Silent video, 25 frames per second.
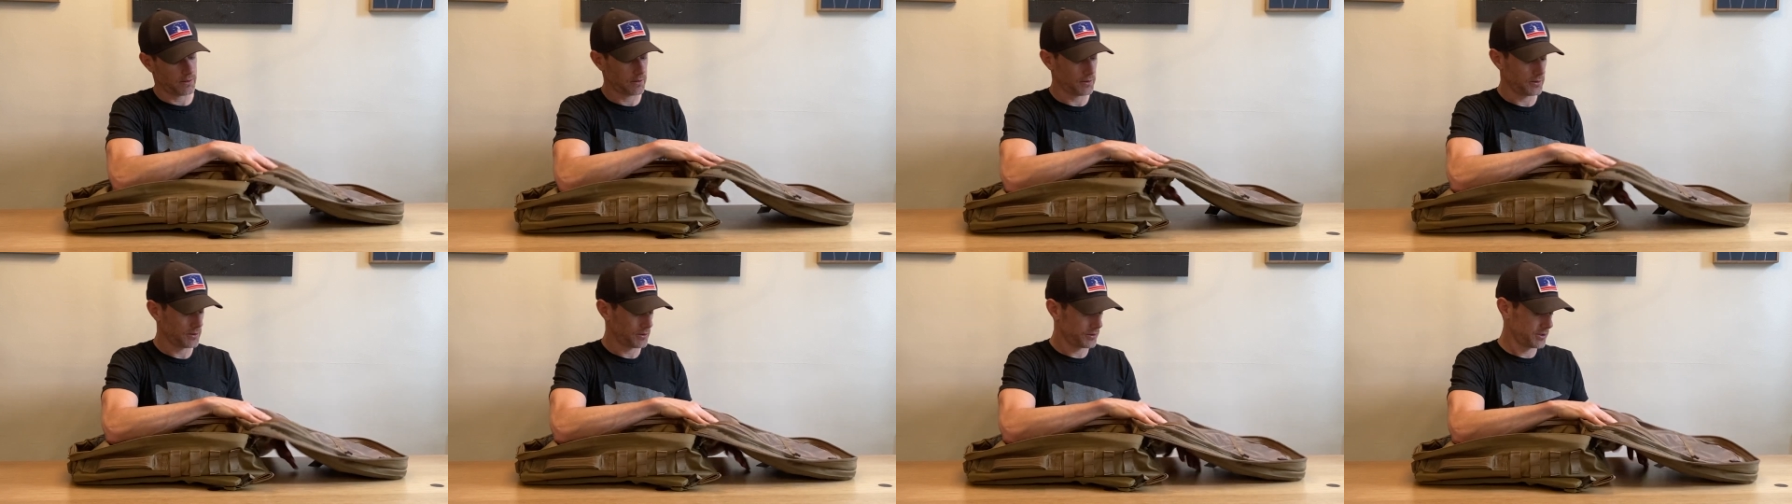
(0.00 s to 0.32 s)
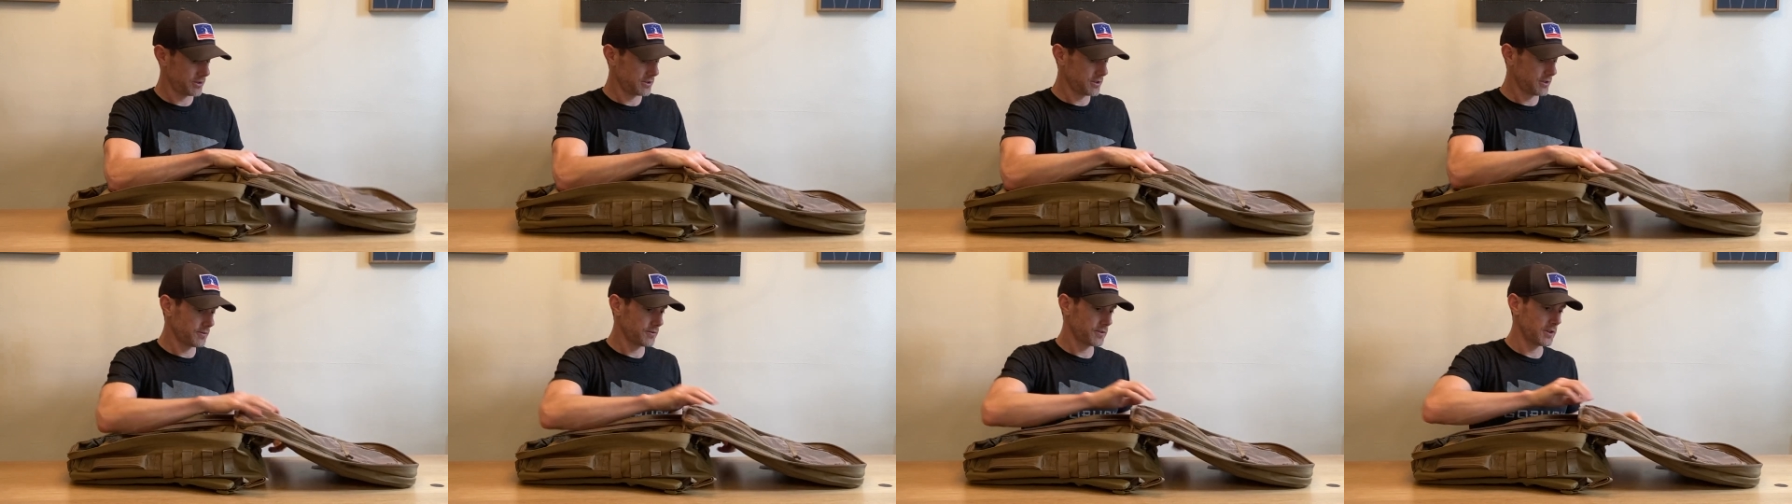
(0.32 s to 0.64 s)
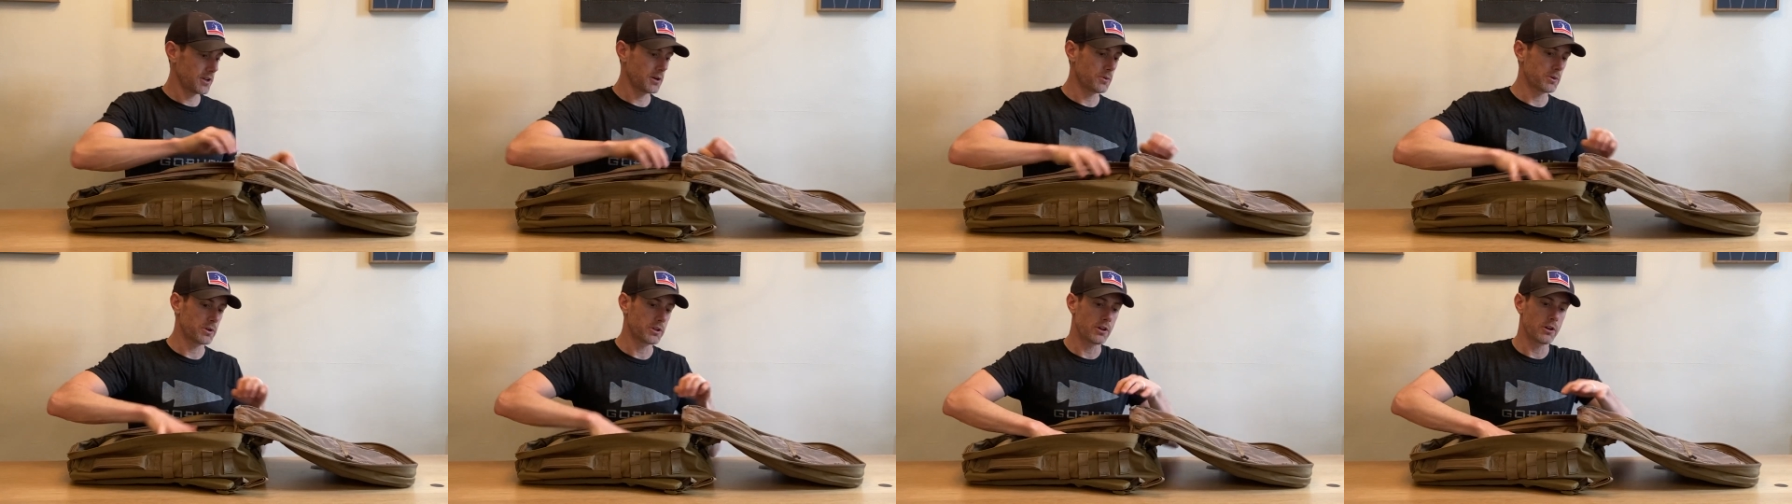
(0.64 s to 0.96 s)
little stiff,
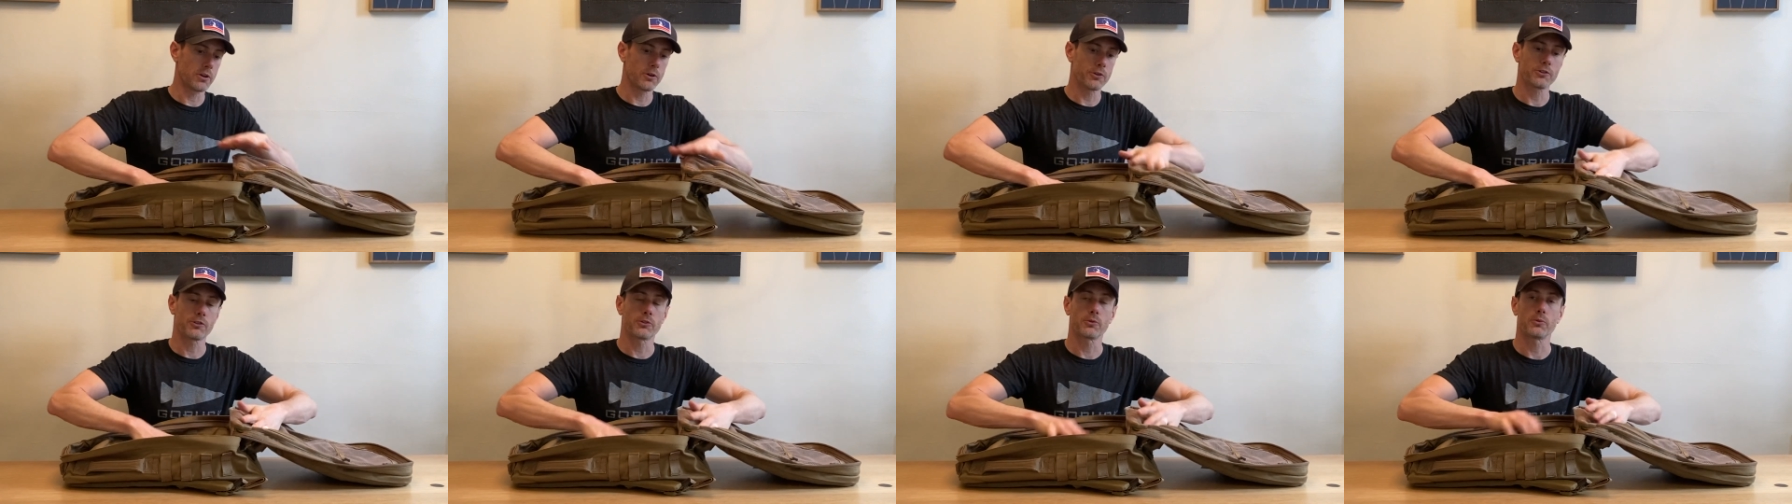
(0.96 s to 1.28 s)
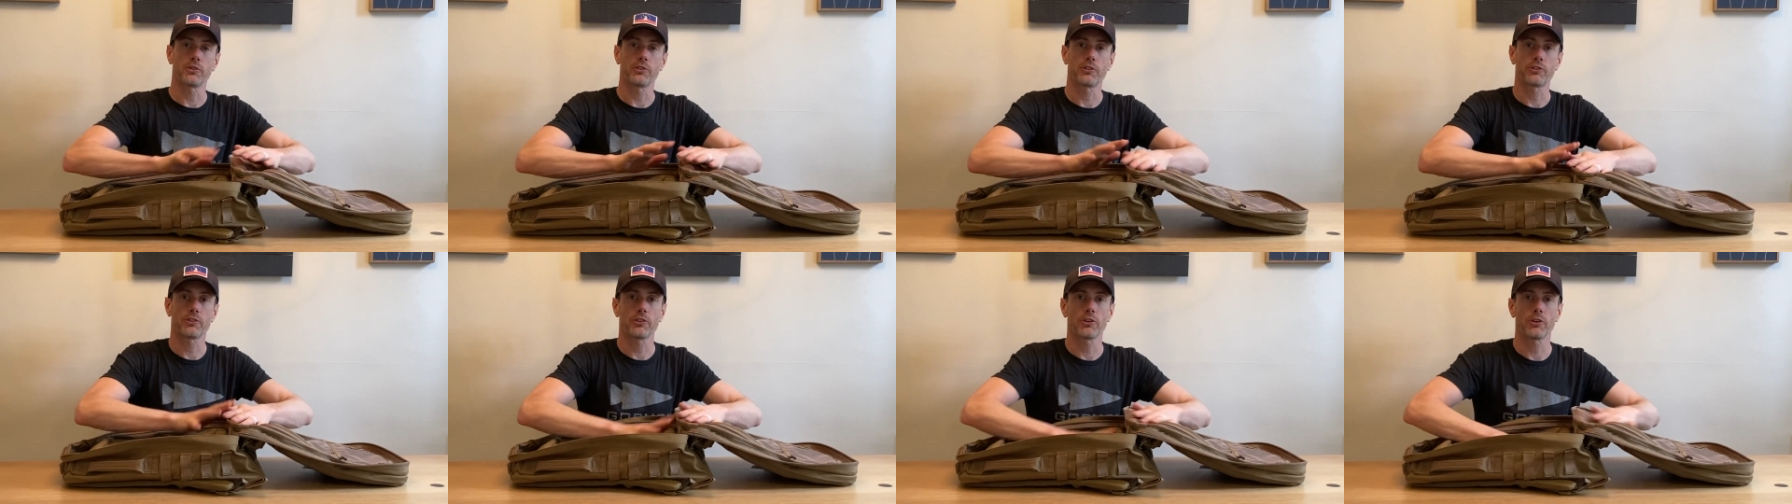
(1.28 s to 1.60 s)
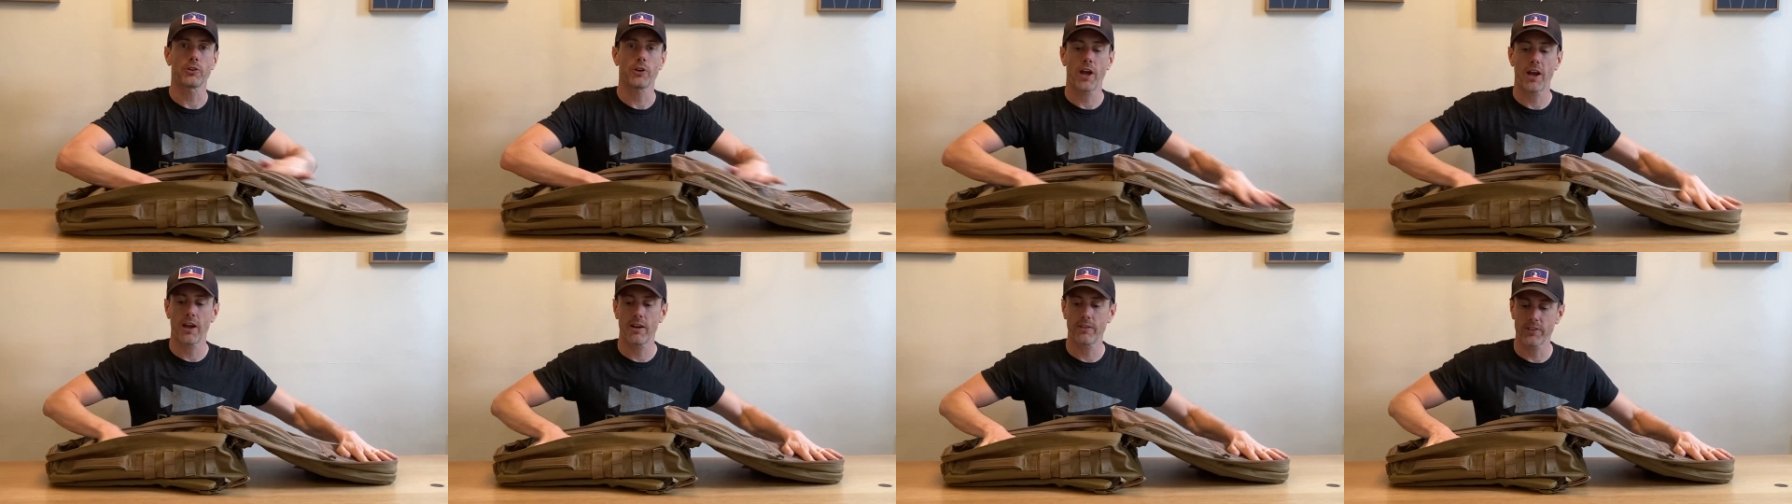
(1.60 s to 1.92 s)
there we go. So we still
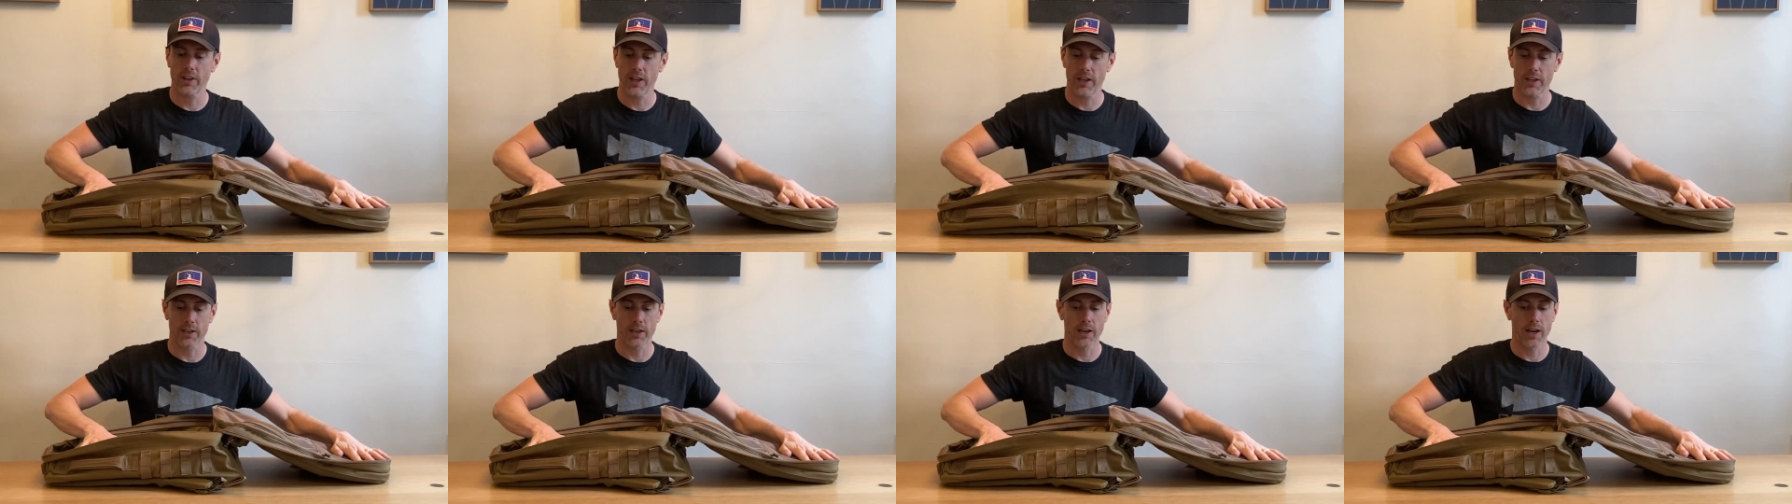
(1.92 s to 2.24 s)
have that